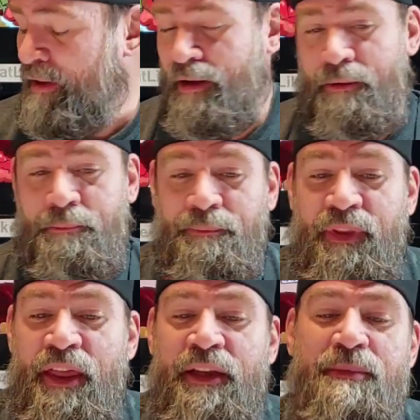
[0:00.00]
Um,
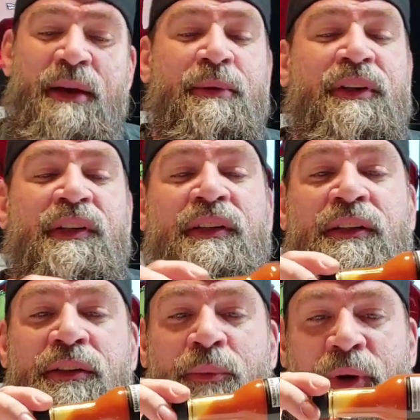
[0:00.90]
I like to be able to,
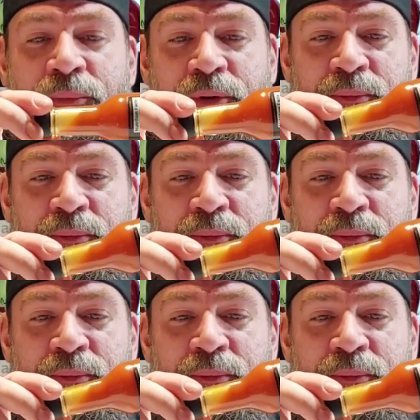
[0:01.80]
when I'm